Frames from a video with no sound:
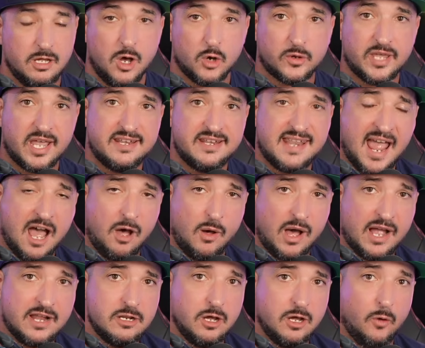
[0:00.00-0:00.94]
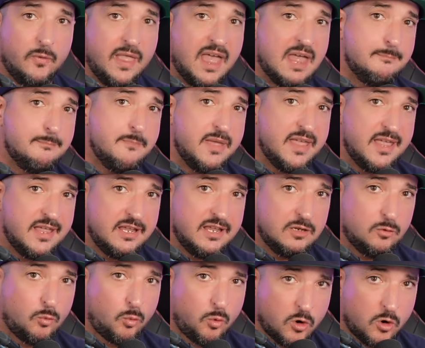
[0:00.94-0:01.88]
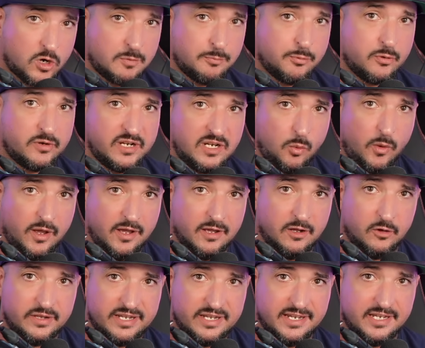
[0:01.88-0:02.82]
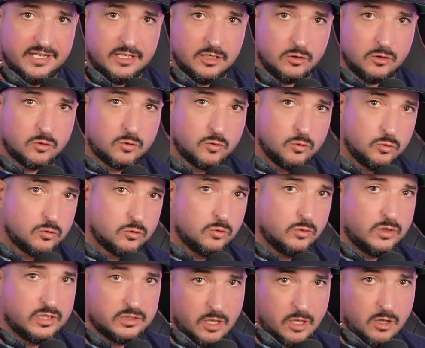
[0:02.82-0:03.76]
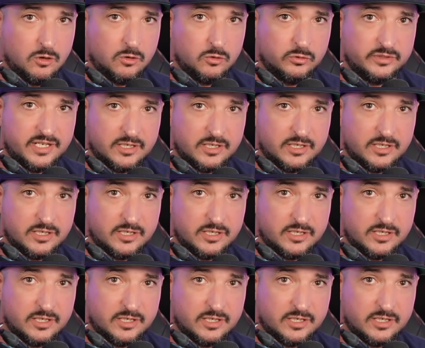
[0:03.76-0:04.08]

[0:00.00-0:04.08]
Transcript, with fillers: Okay, now I know that may work pretty well in Google alone,